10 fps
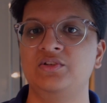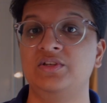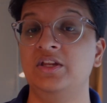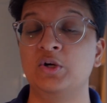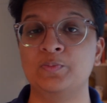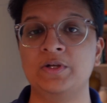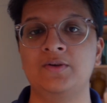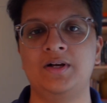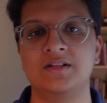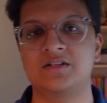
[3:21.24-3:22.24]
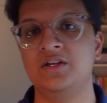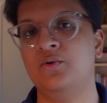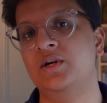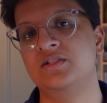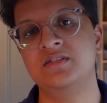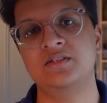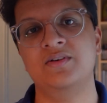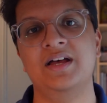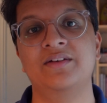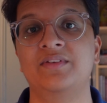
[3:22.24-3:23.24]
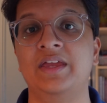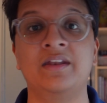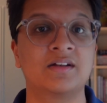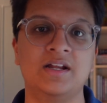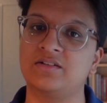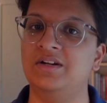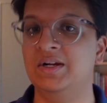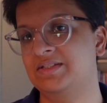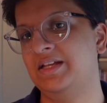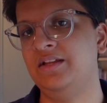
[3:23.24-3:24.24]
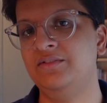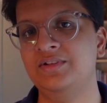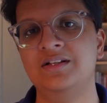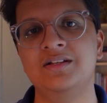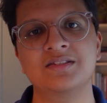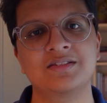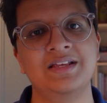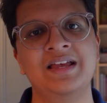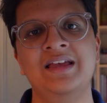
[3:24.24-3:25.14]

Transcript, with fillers: He's really open to answering questions you have in class or outside of class.